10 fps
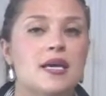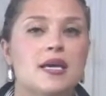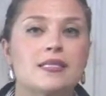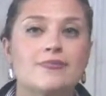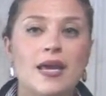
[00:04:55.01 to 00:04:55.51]

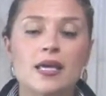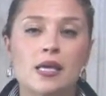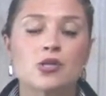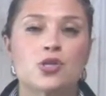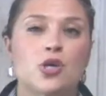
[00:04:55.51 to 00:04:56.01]
is
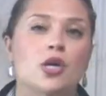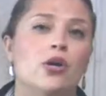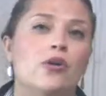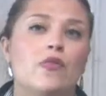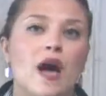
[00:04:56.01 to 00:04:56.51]
making
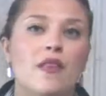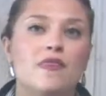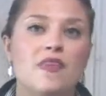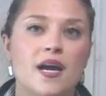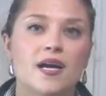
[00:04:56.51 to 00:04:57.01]
sure
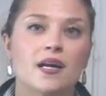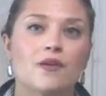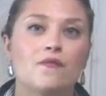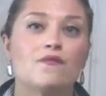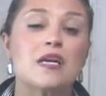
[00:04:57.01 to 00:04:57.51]
that their
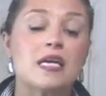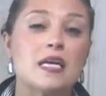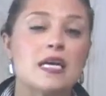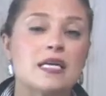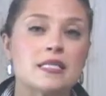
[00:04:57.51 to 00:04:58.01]

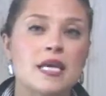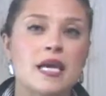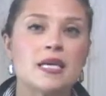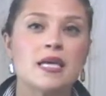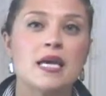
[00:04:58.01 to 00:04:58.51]
feed
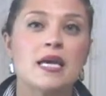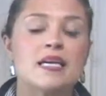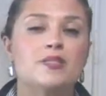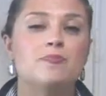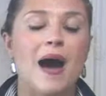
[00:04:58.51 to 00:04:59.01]
intake
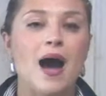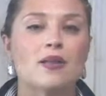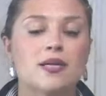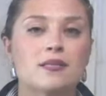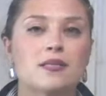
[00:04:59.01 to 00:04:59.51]
is
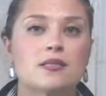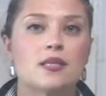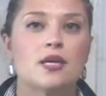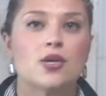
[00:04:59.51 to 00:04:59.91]
balanced.